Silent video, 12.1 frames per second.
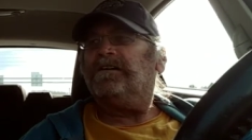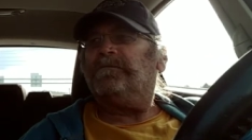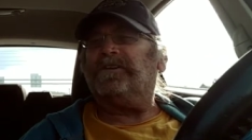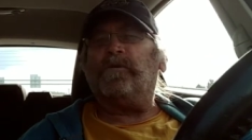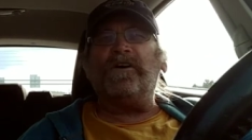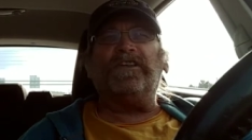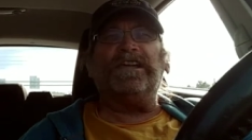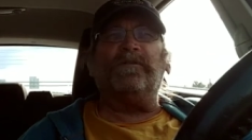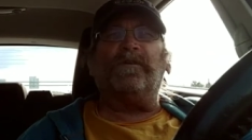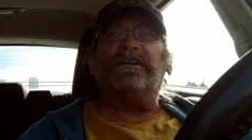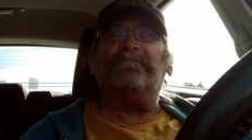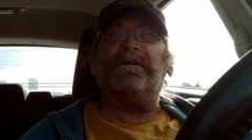But the one thing you
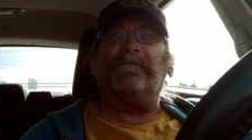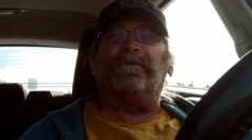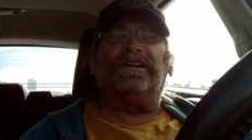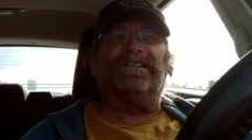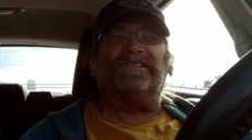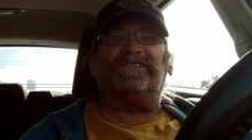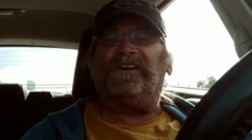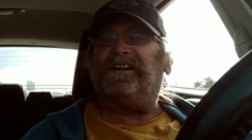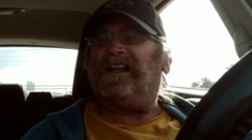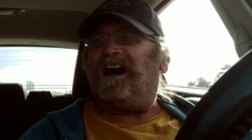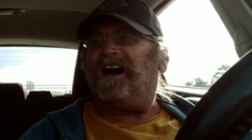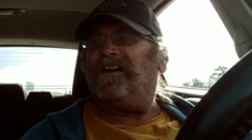want to remember is during
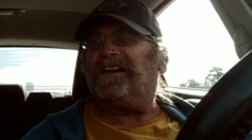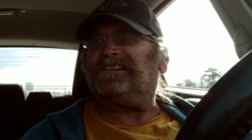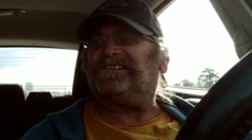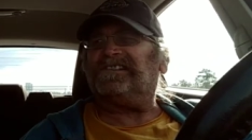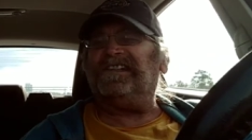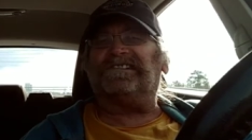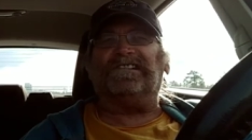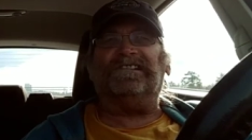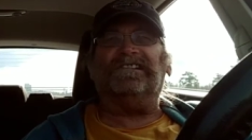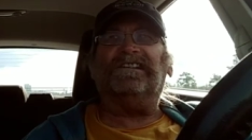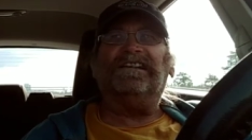the holiday season